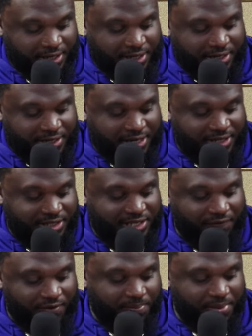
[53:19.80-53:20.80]
than
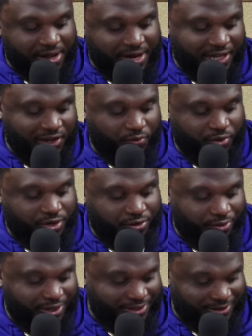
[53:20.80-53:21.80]
seven men that can render a
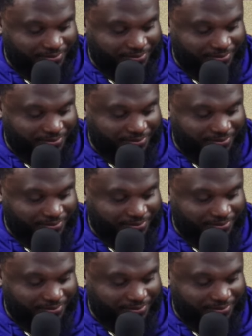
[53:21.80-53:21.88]
reason.